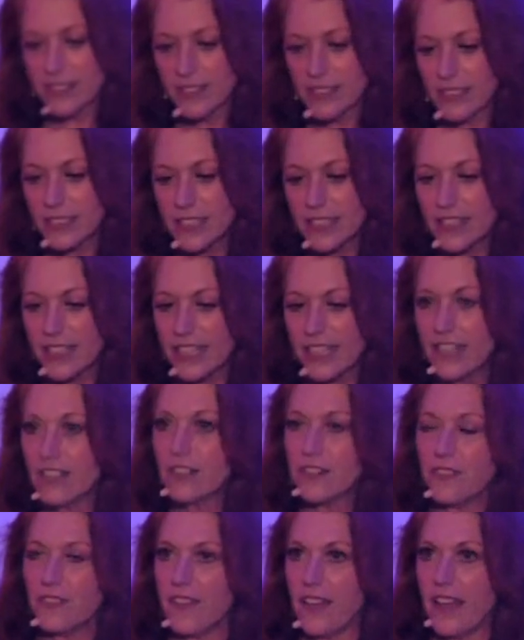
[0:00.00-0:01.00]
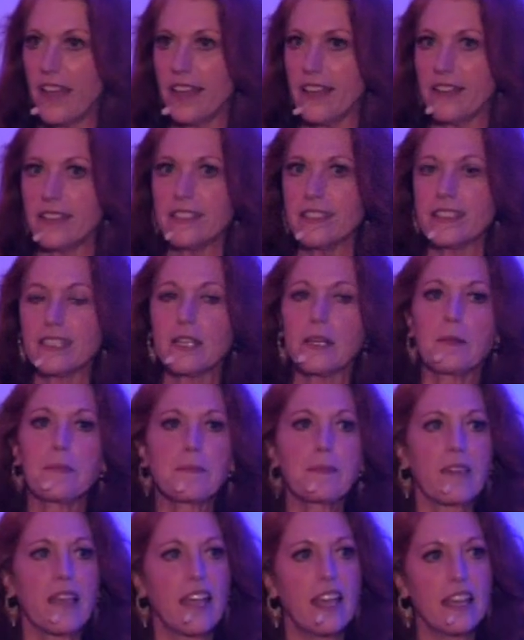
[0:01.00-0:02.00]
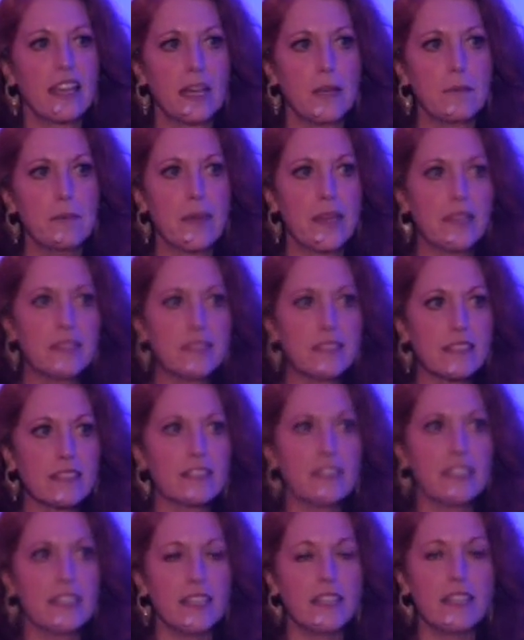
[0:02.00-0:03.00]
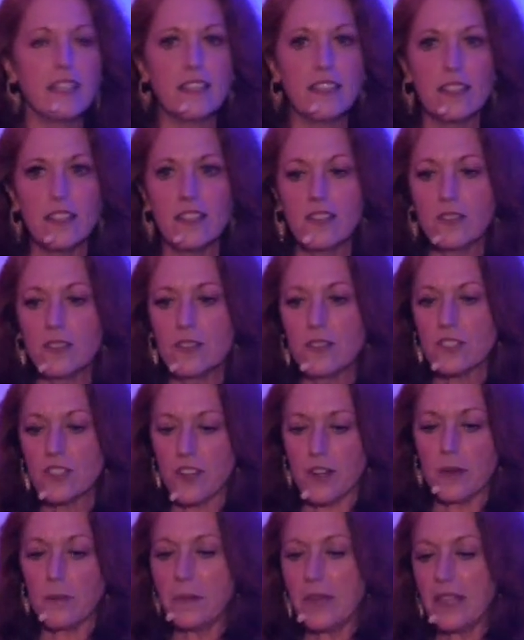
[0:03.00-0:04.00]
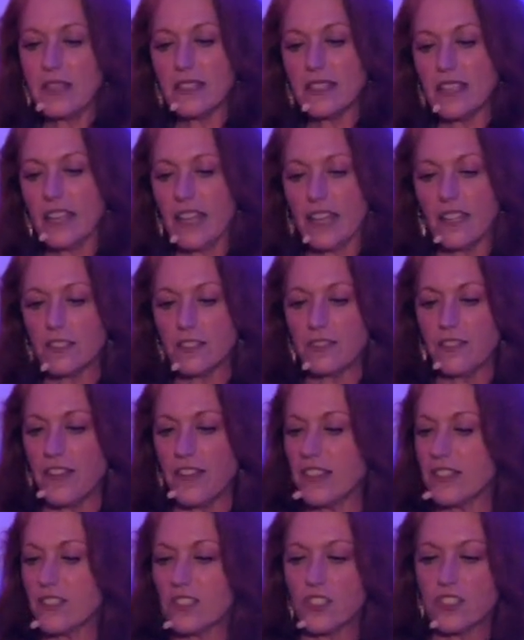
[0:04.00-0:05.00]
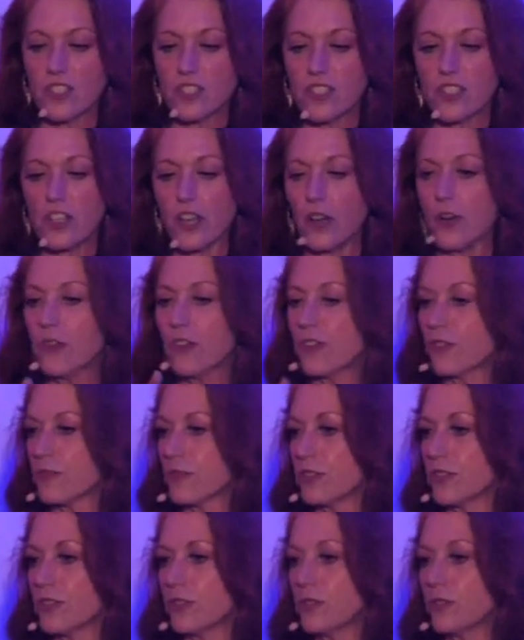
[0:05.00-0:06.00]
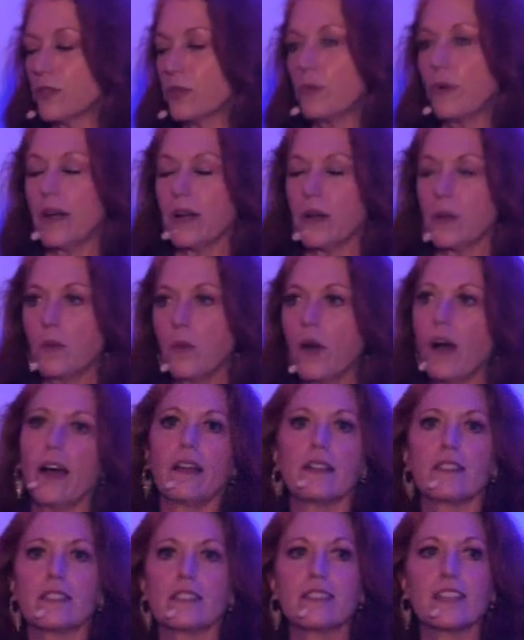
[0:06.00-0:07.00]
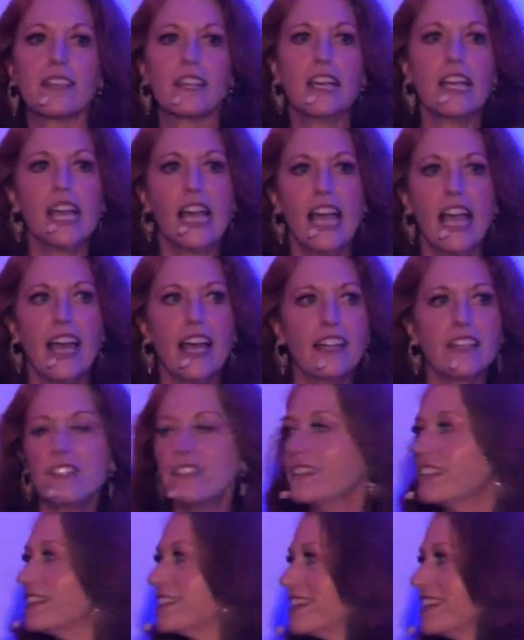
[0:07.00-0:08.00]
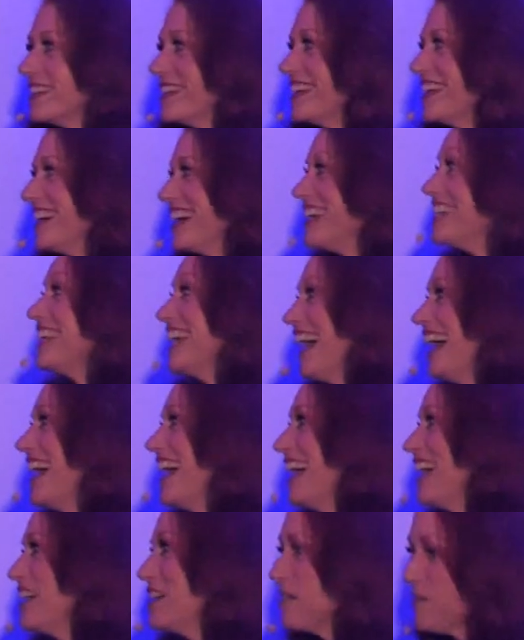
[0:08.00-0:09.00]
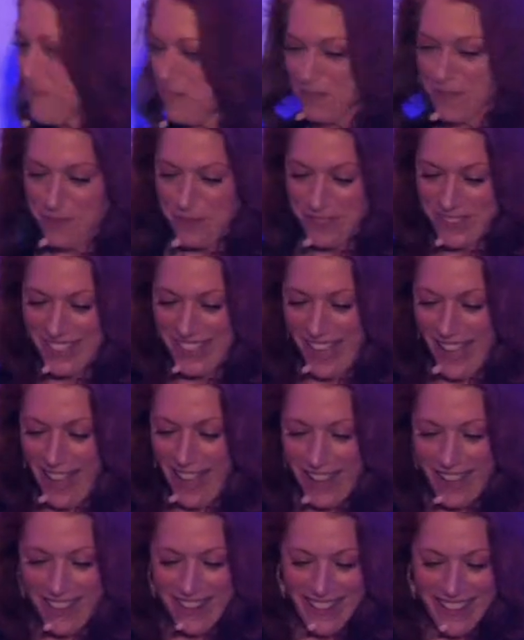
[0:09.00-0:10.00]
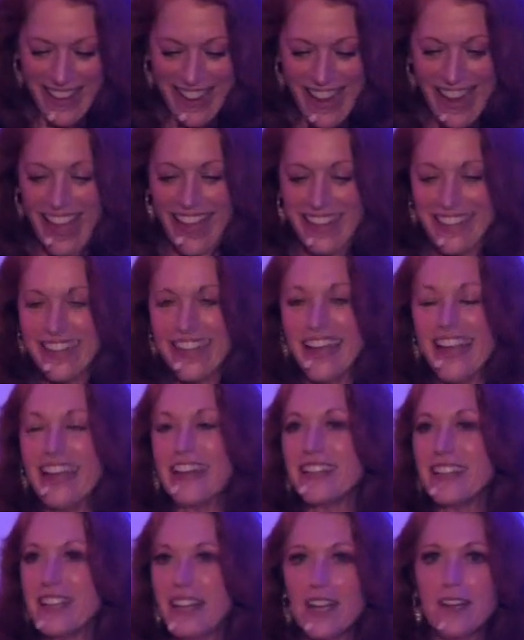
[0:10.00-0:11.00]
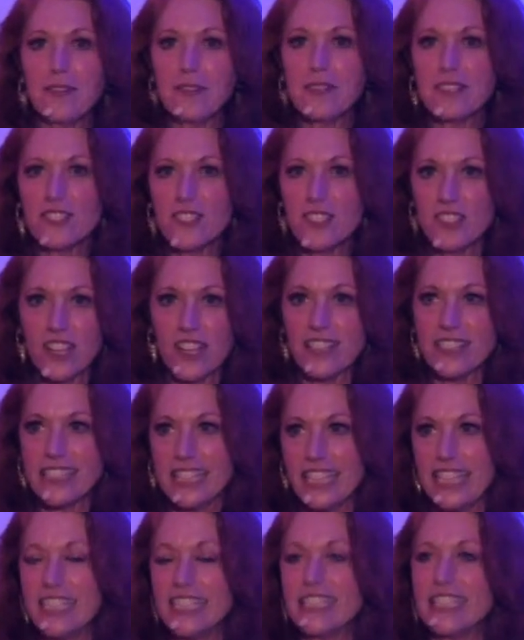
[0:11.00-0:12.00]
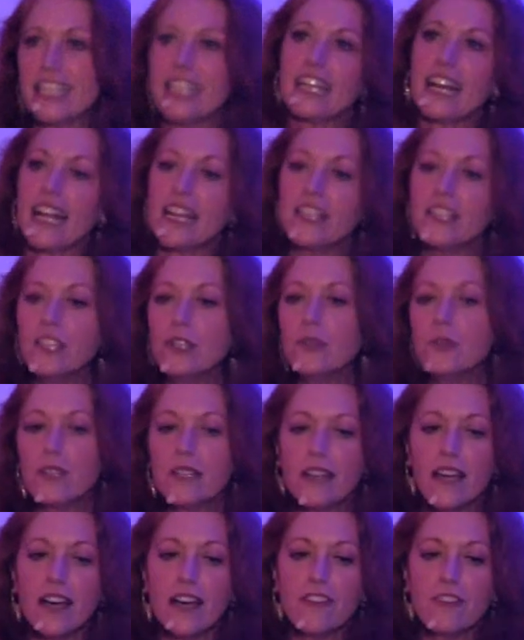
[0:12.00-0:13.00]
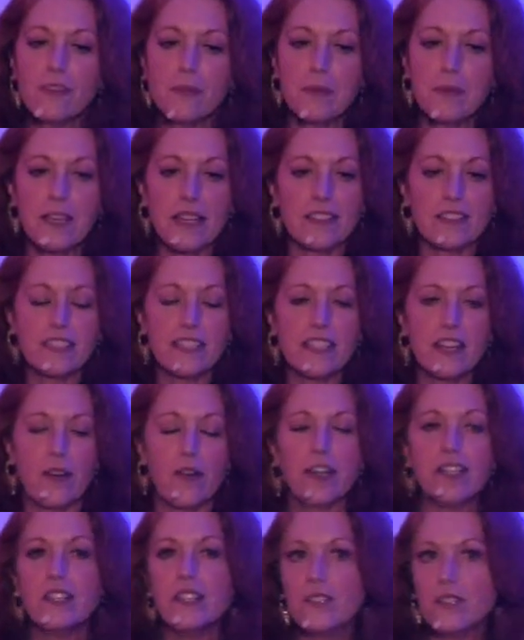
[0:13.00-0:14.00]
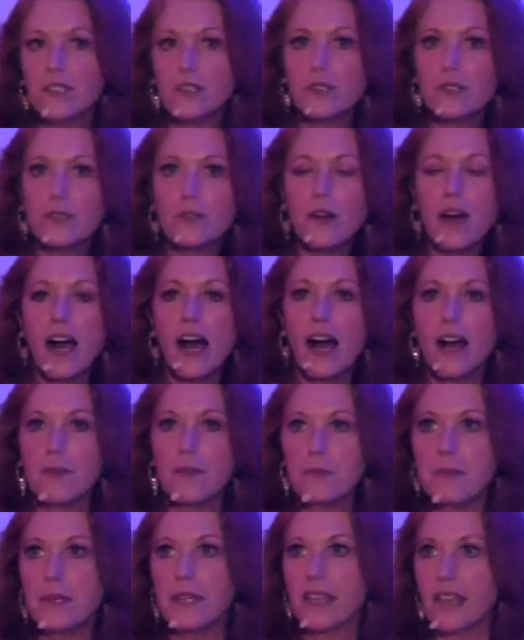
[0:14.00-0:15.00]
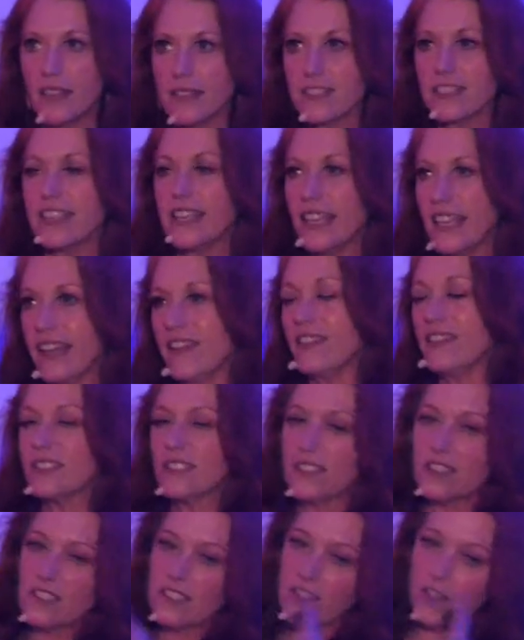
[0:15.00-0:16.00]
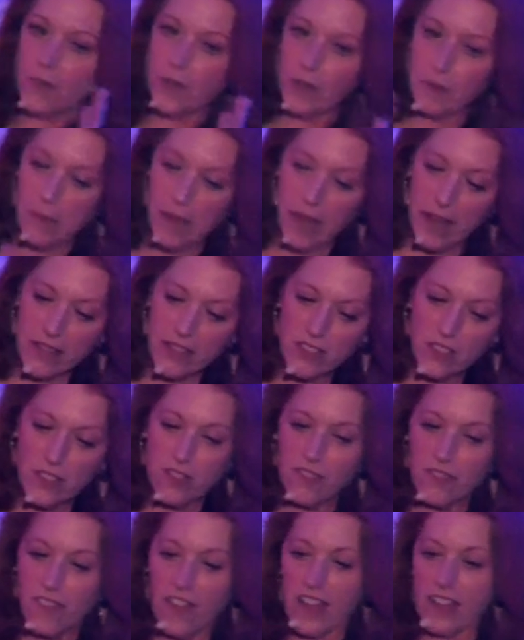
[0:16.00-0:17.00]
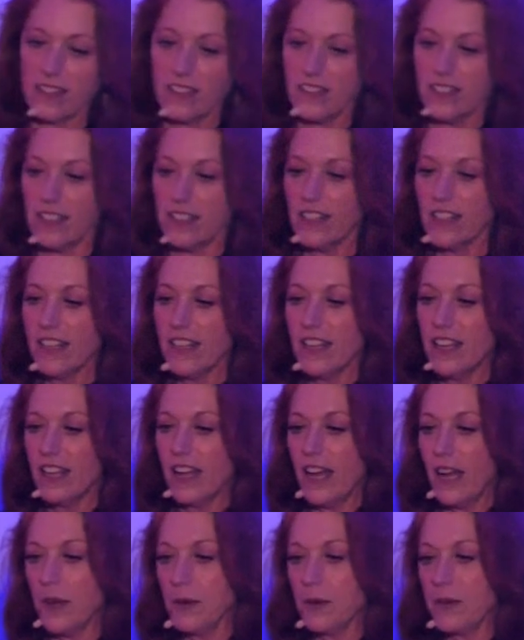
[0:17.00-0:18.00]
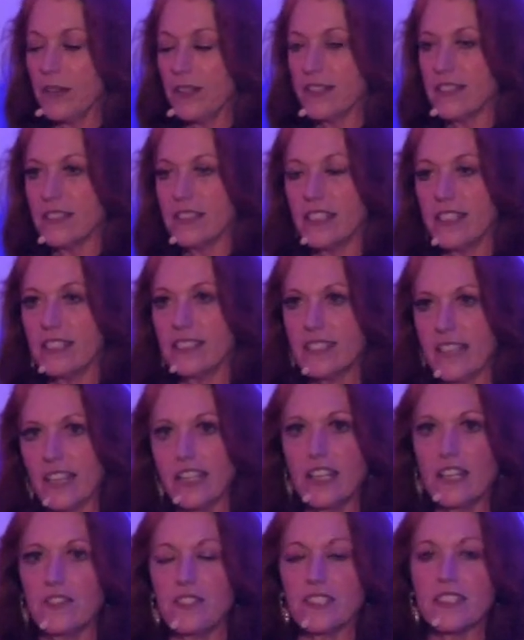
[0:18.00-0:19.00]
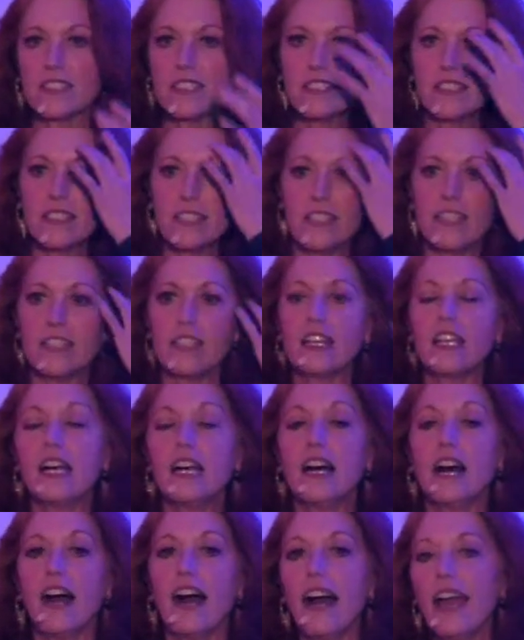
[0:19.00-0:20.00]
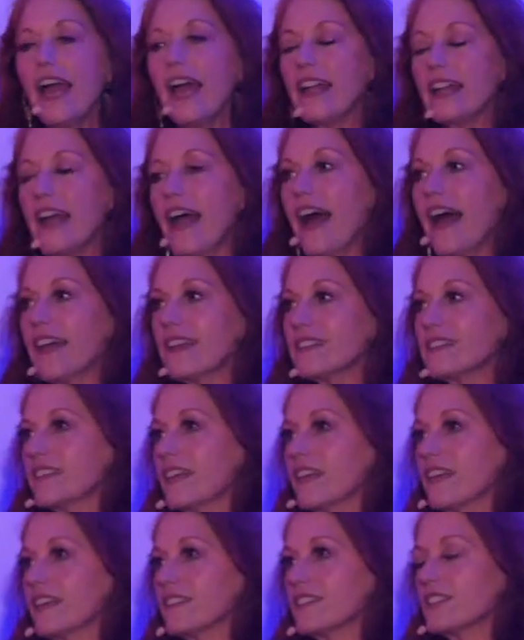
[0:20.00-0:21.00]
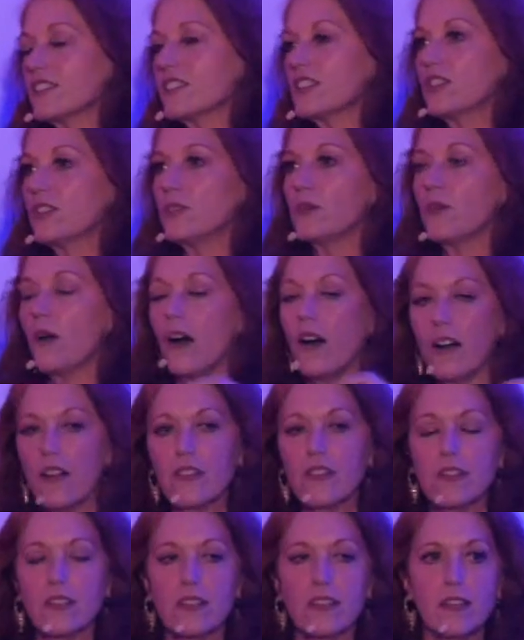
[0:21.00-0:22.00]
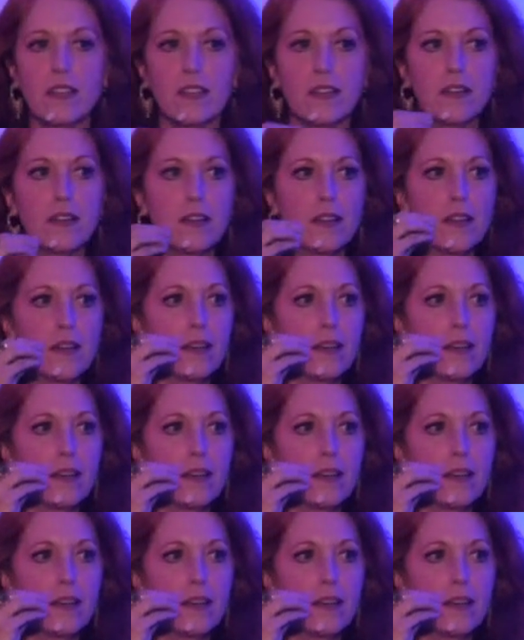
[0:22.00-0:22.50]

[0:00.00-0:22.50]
looked at the interface, and I basically used our amazing interface to just go through what it was. Let's and, try this one. Yeah. She was trying it. Yeah. And, and it was just easy, and I knew enough because, you know, I knew because again, this is going back to the fact that I was the executive assistant, I had access to all the